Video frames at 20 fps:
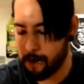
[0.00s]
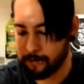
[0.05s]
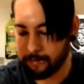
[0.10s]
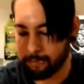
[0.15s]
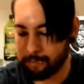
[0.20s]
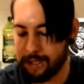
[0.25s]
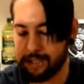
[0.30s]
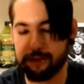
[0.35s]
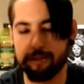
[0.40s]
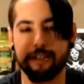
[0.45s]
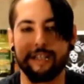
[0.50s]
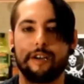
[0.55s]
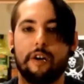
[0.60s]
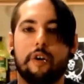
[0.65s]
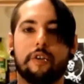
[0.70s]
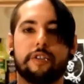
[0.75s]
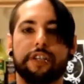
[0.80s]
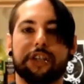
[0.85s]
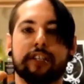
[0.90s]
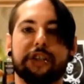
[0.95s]
Basically
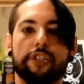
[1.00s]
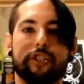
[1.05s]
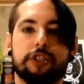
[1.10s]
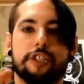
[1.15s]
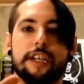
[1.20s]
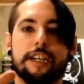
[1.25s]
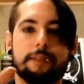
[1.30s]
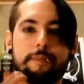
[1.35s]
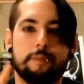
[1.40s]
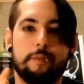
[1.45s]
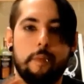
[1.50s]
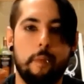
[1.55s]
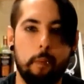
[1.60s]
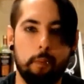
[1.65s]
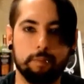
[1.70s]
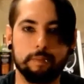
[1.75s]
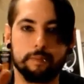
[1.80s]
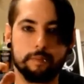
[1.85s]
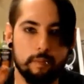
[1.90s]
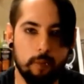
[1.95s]
all the good shit
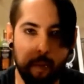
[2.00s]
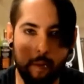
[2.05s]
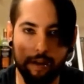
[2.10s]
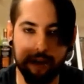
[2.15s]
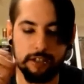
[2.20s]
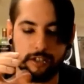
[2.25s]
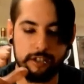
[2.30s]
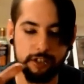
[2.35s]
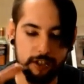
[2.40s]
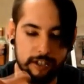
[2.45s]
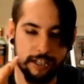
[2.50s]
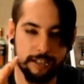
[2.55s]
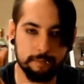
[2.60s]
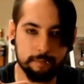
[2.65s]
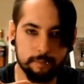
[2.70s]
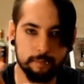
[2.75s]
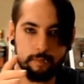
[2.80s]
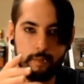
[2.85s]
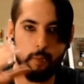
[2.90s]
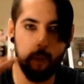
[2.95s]
in cooking,
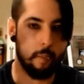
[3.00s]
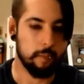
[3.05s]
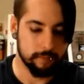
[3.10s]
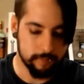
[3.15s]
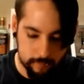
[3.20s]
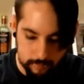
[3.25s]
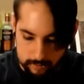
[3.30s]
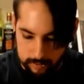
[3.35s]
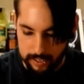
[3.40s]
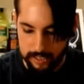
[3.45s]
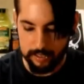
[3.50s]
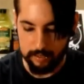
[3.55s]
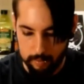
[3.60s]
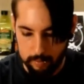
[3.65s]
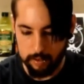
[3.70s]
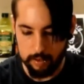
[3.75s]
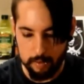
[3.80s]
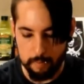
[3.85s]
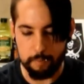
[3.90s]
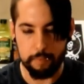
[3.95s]
like
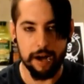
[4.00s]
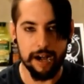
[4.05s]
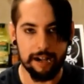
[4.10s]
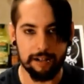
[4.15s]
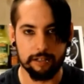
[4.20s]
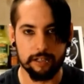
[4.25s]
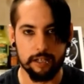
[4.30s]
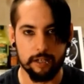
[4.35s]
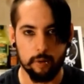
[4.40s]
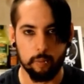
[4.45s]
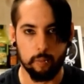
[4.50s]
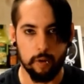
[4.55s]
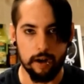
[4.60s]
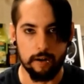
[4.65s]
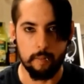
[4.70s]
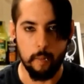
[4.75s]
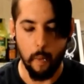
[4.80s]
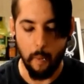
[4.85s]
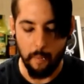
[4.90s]
compiled into one.